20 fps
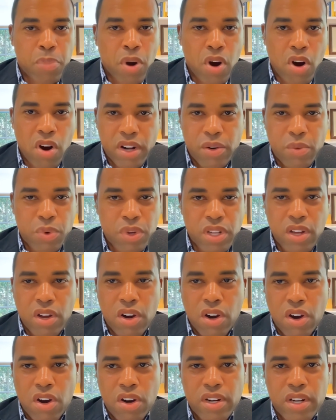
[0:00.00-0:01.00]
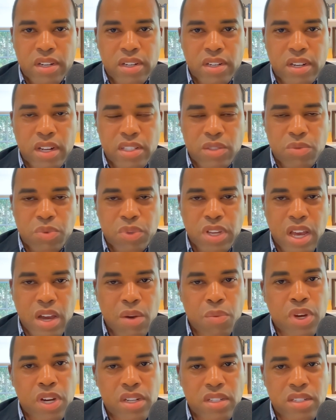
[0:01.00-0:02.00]
we partied really hard. And as we
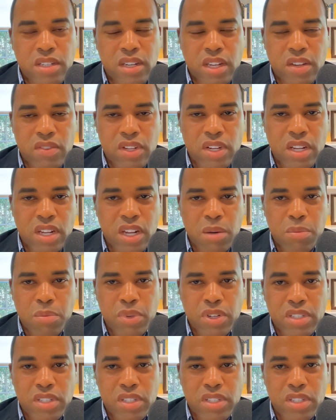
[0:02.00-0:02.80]
got ready to leave the club,